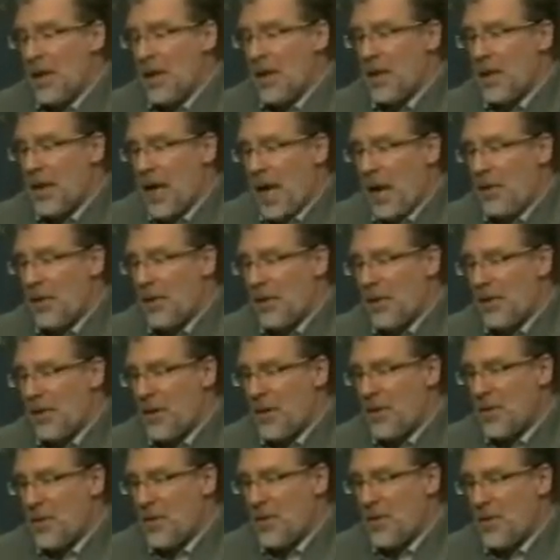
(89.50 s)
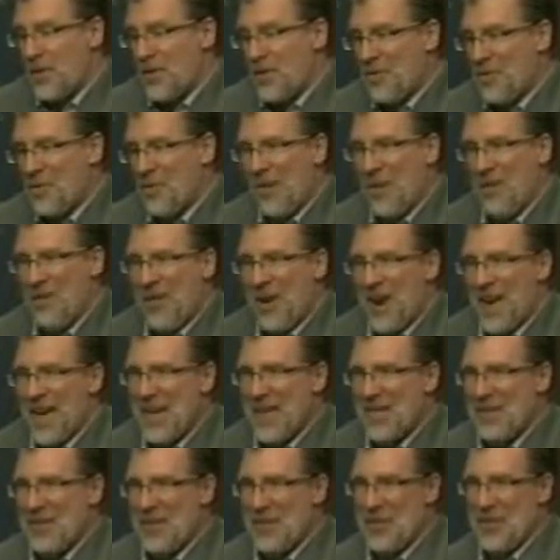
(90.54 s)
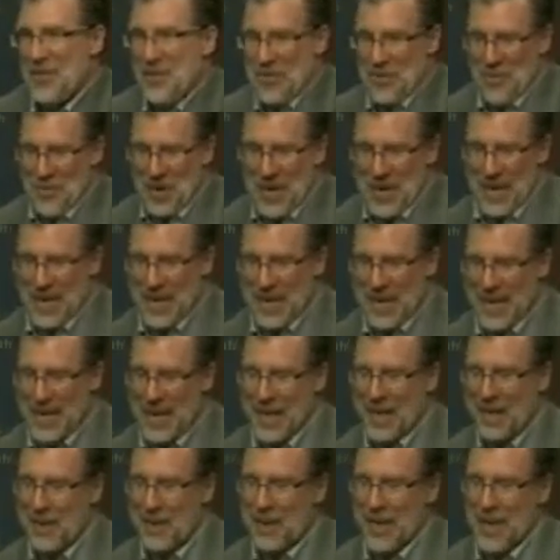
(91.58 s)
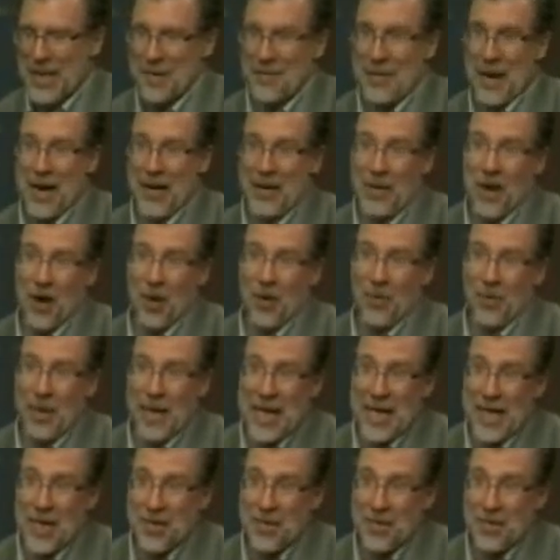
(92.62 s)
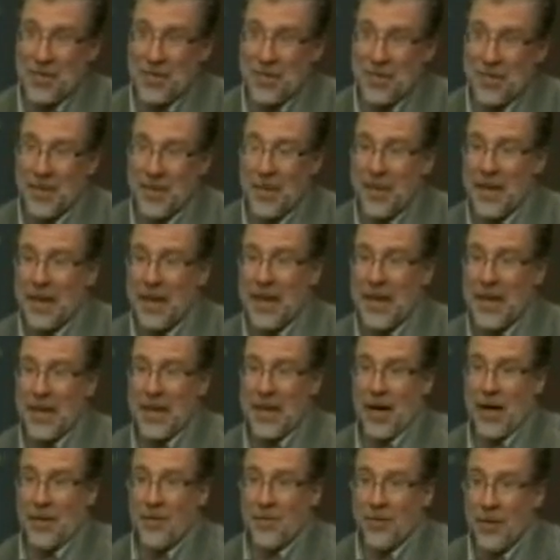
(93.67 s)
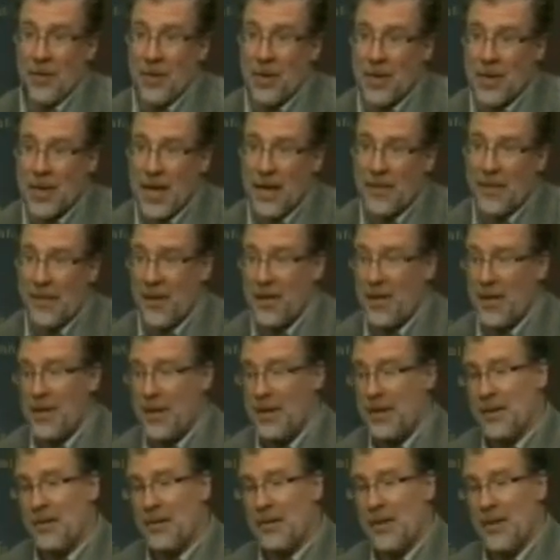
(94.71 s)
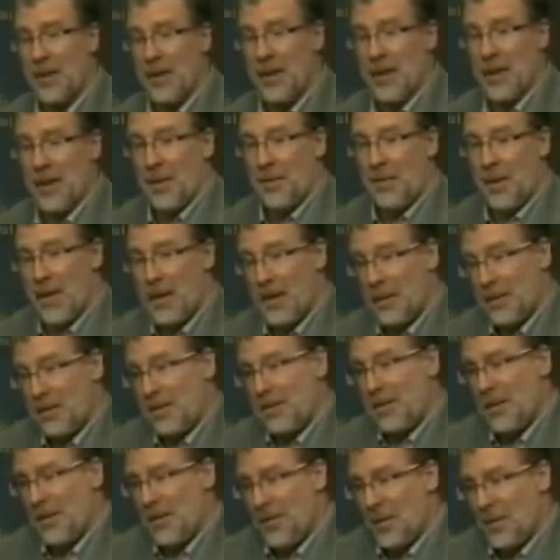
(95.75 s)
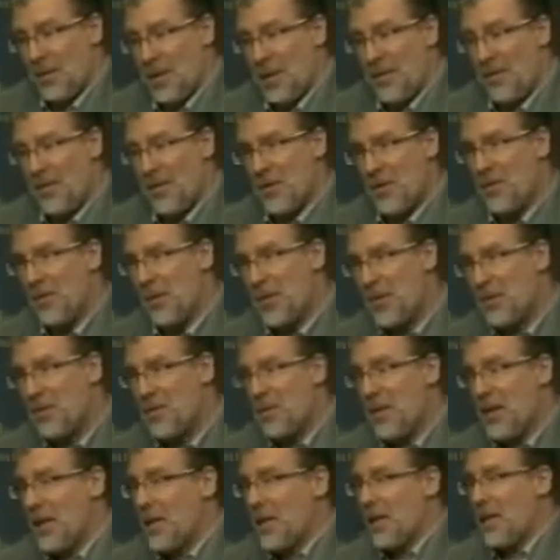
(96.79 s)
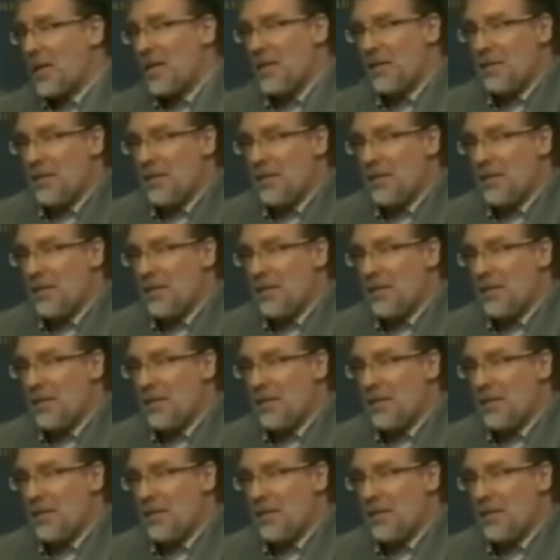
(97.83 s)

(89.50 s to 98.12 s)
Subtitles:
Albuquerque. So we're trying to really expand our reach and get our stories out there. And because in the 21st century,